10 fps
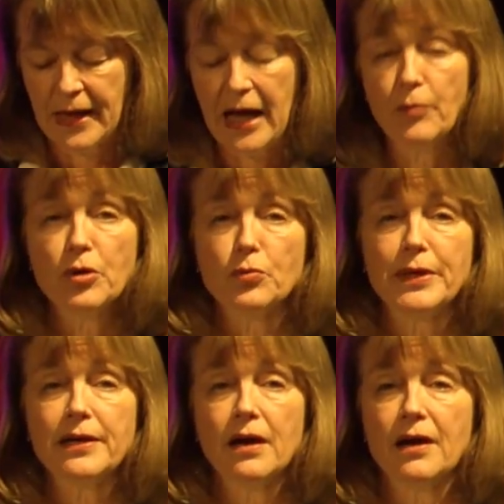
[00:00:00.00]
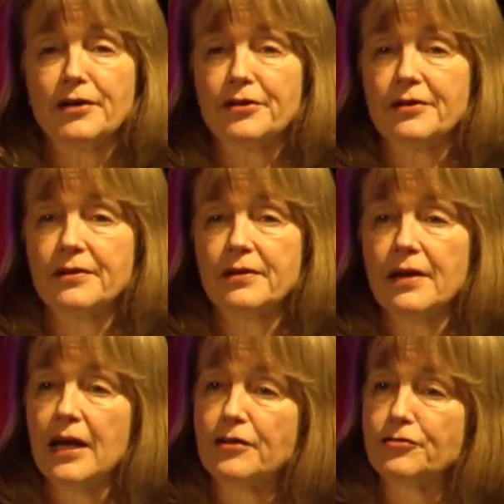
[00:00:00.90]
How will we honor
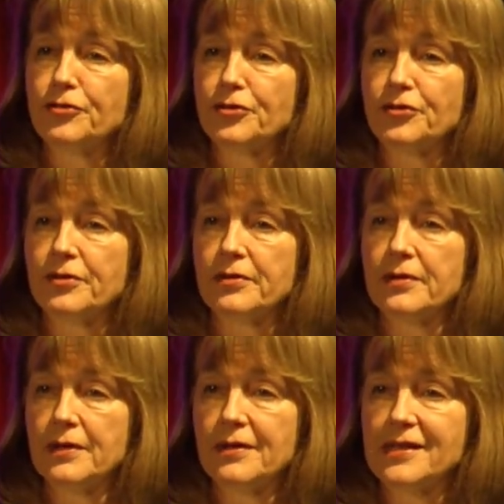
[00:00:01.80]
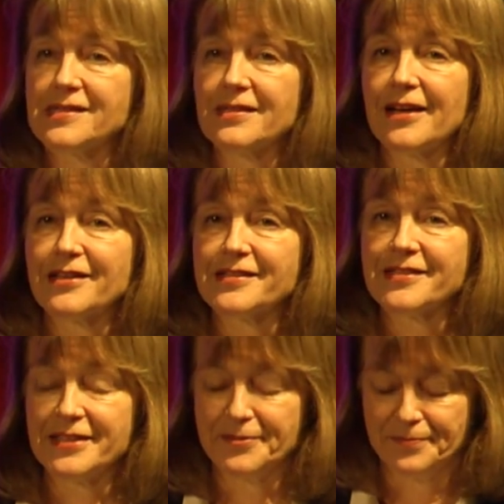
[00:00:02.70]
and further this
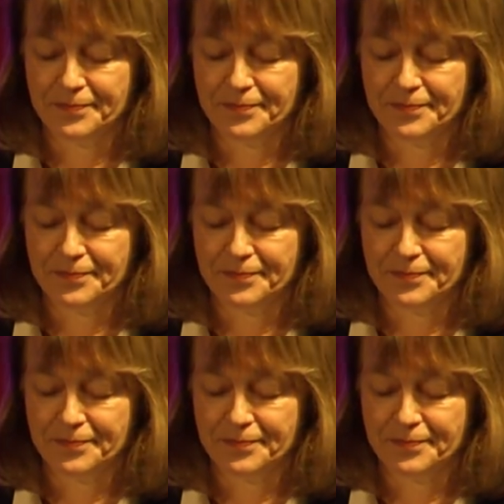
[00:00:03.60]
legacy?